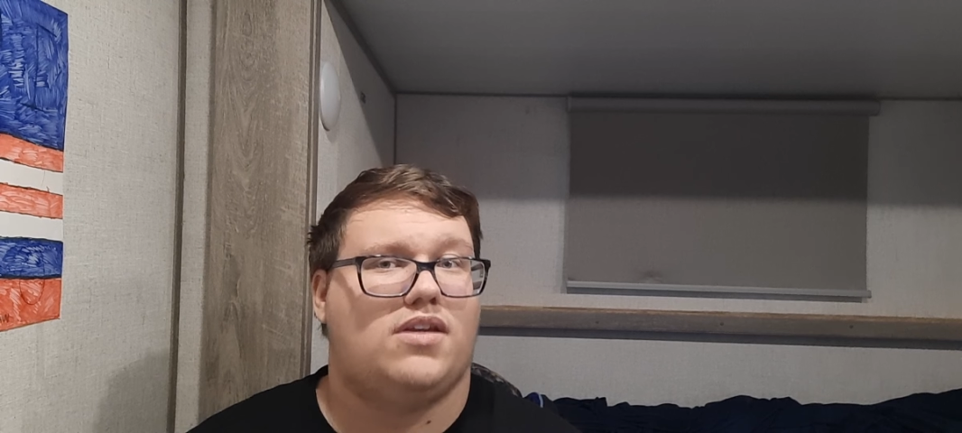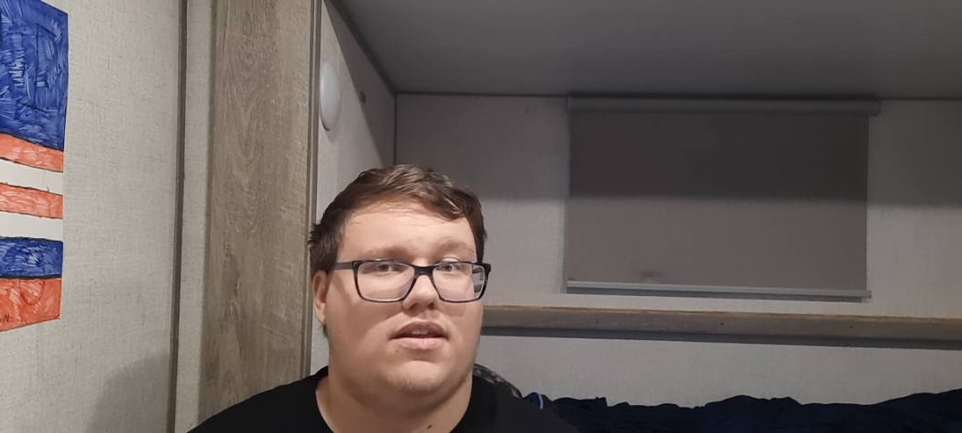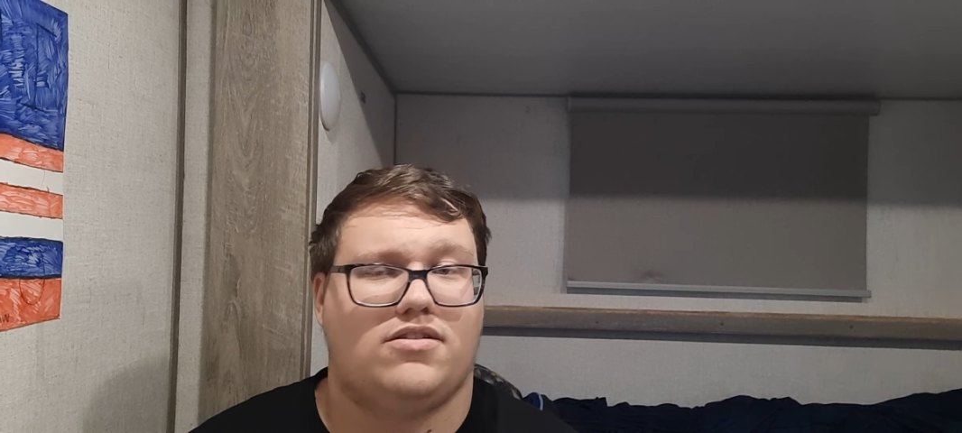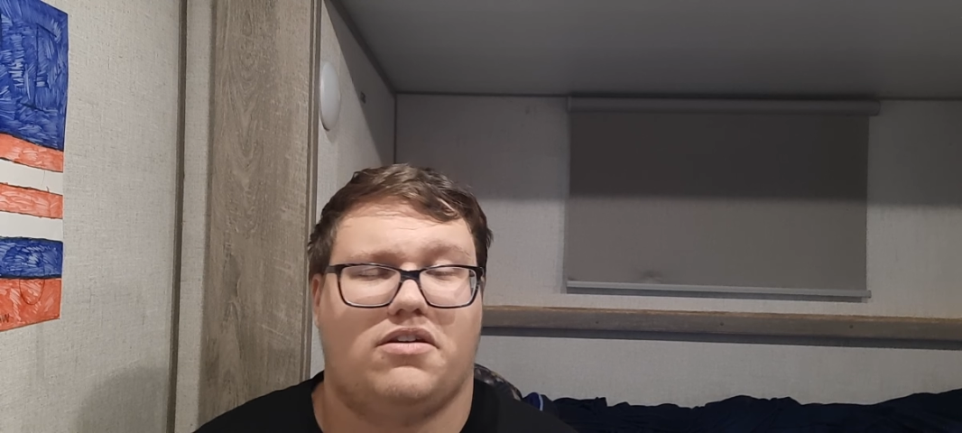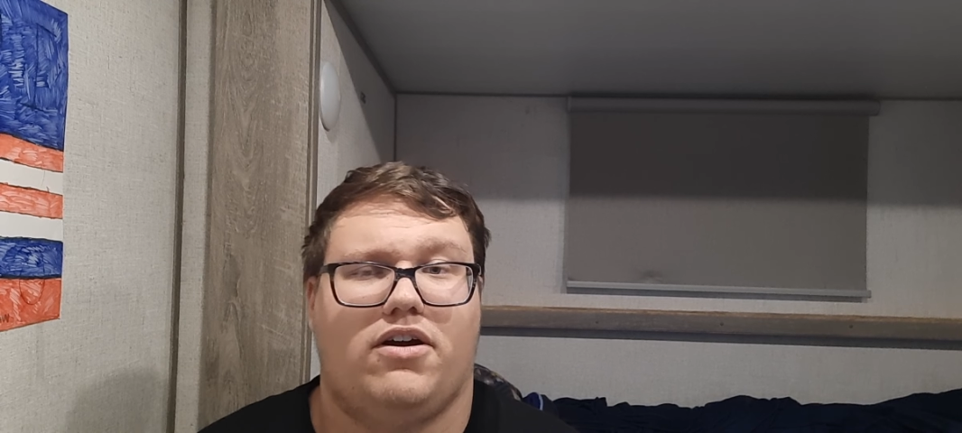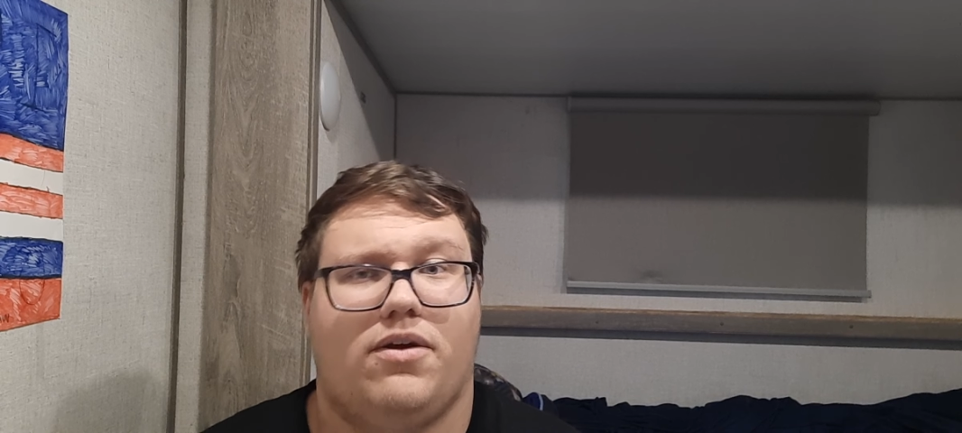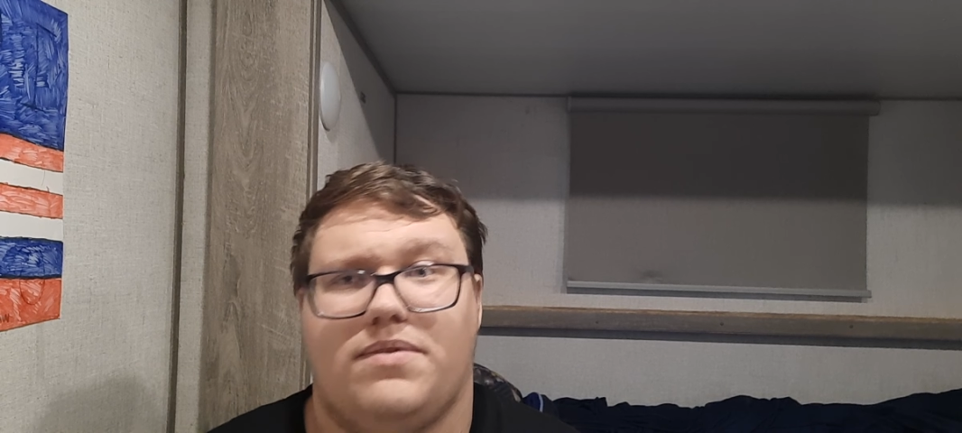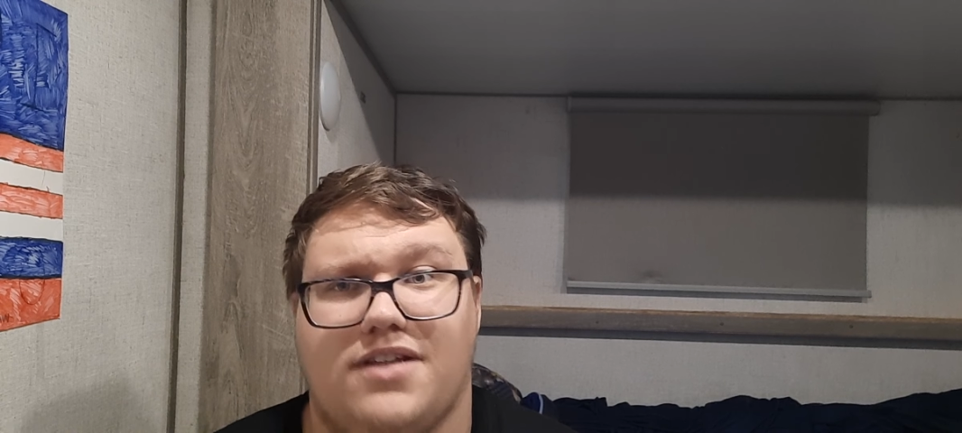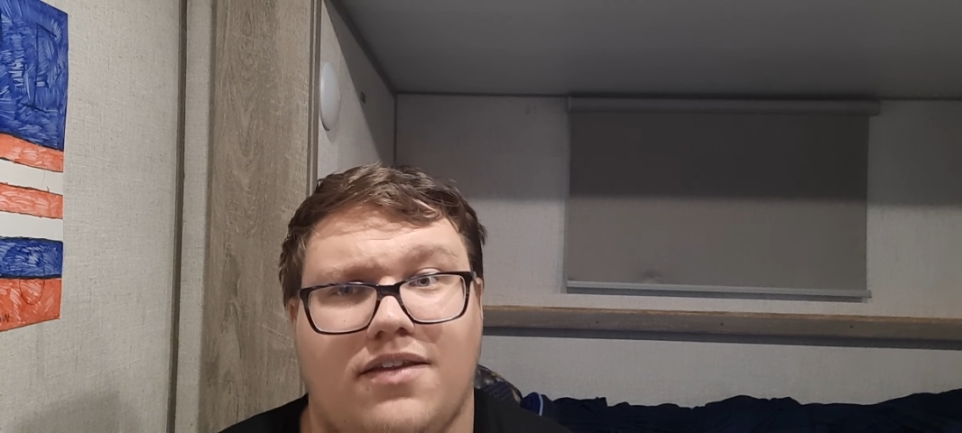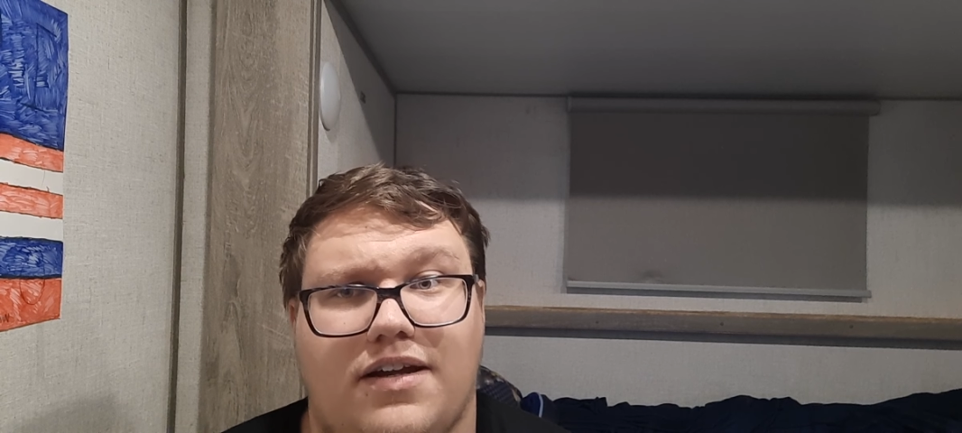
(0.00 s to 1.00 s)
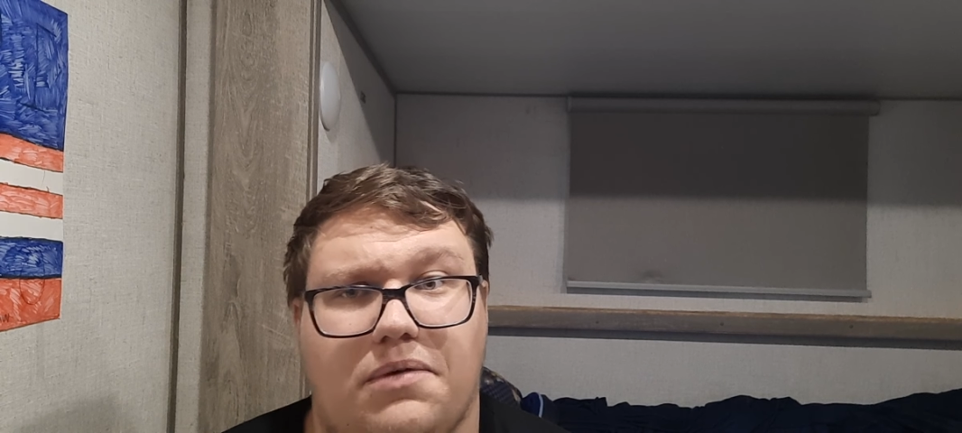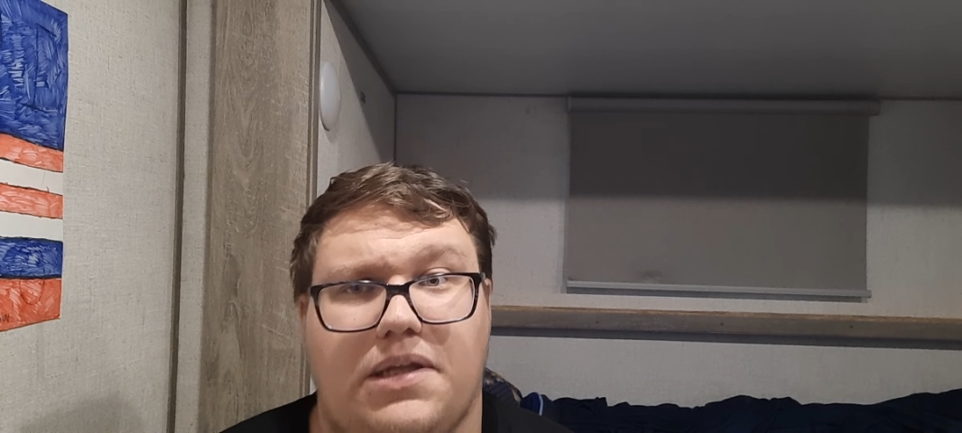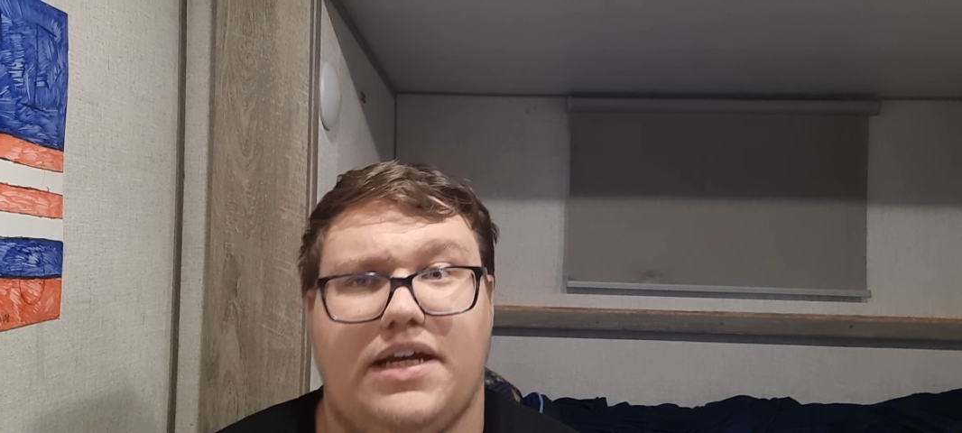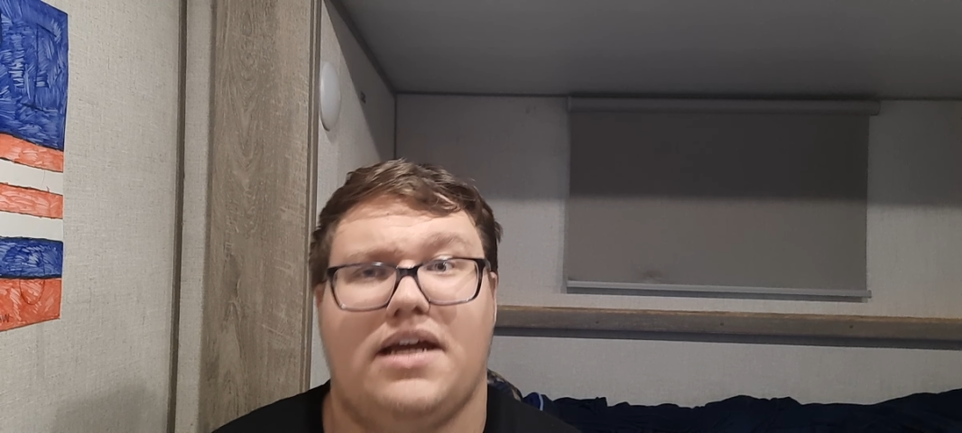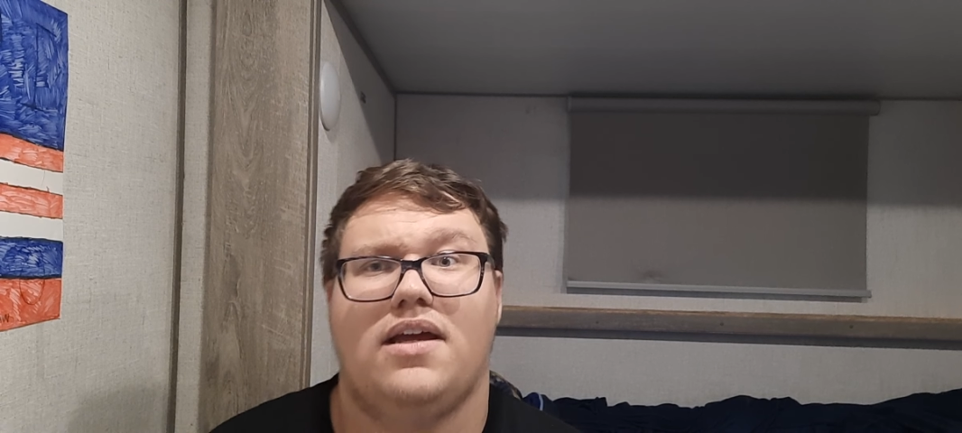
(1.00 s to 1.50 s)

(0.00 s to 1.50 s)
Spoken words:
on there, so I don't know what's on there really.